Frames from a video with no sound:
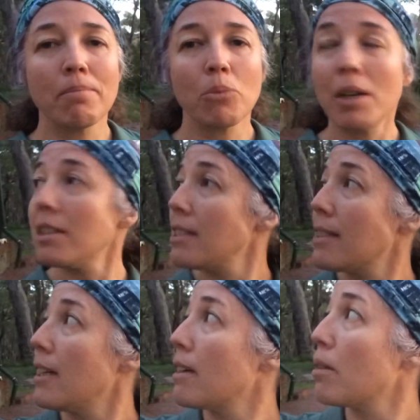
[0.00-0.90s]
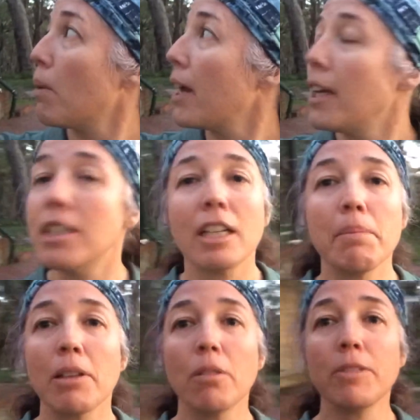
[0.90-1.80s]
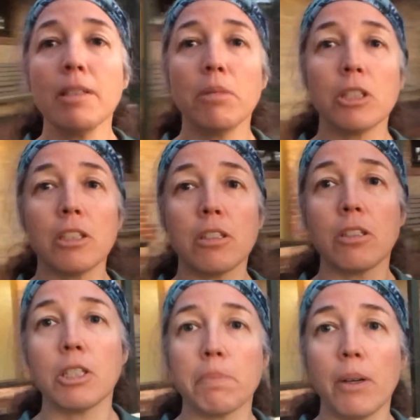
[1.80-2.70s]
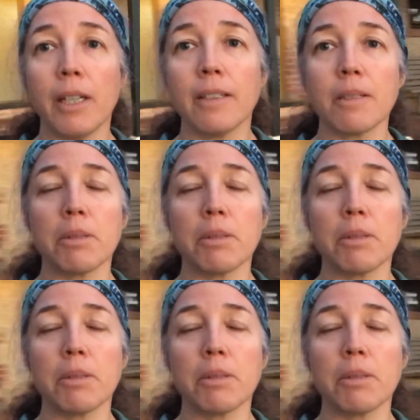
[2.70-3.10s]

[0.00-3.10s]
we're actually staying at the YHA at Mount Lofty, which is just behind us,